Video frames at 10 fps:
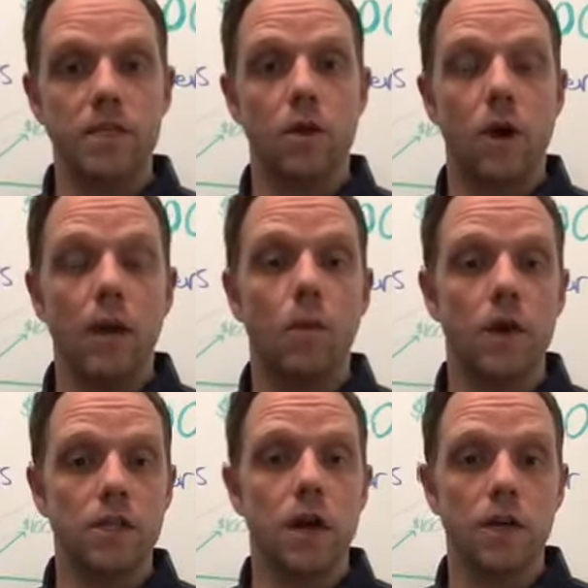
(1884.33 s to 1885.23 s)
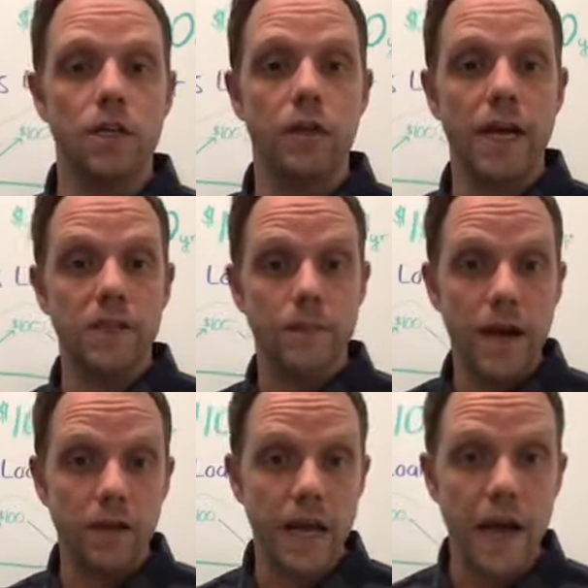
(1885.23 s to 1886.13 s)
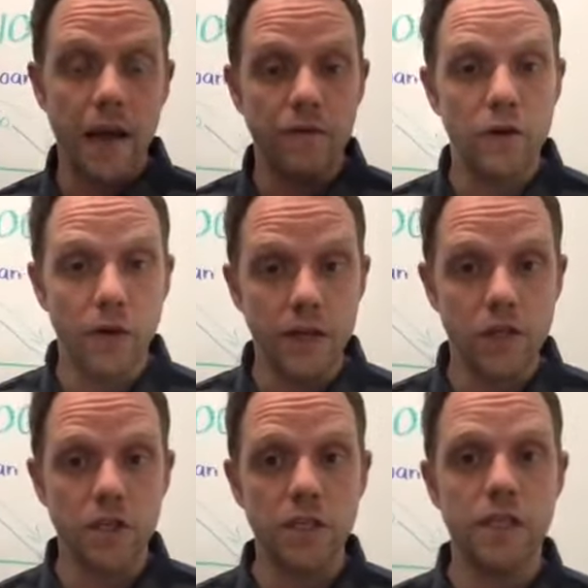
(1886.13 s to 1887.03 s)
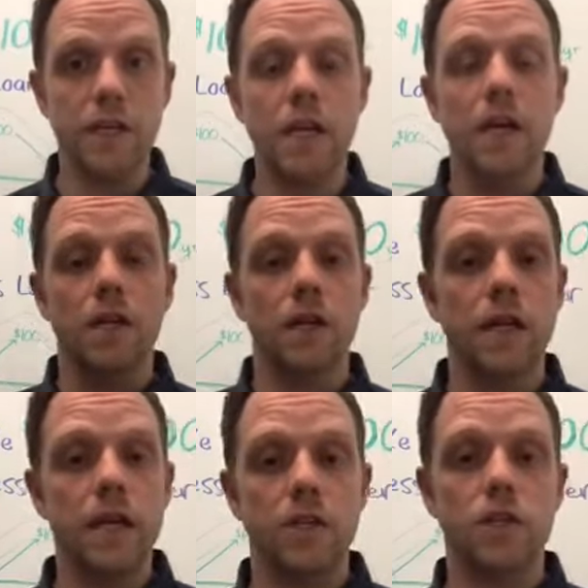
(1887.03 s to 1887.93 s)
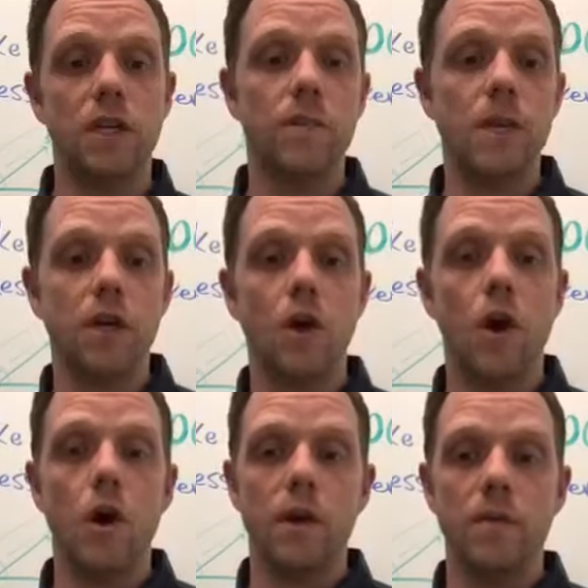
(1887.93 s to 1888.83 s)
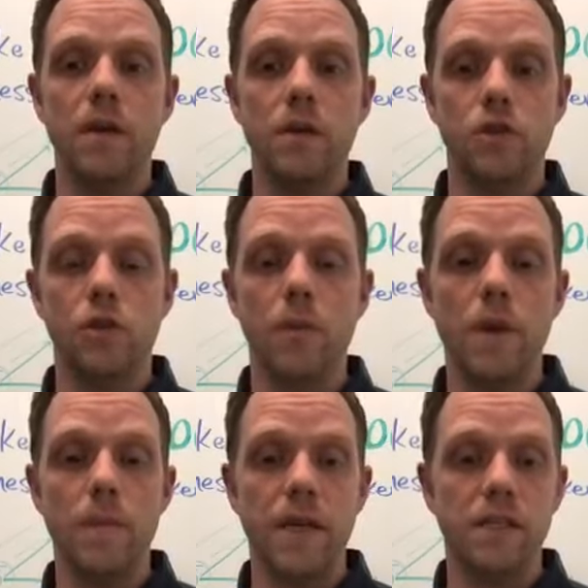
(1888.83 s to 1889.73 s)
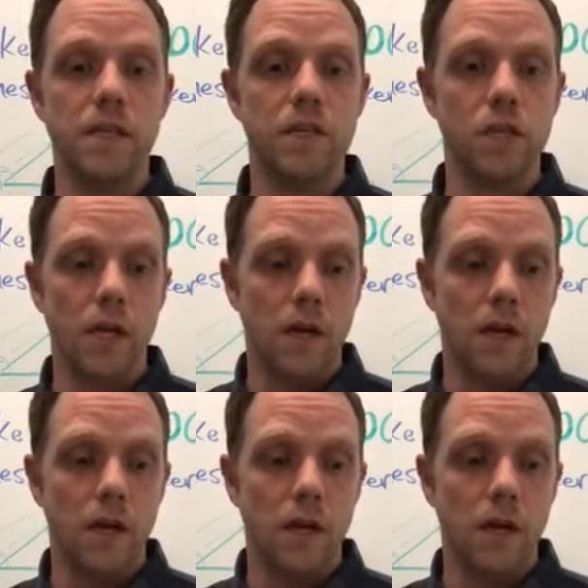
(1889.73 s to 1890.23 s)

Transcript: So I want to talk to you guys about that. If you're interested, again, give me a call, shoot me a message.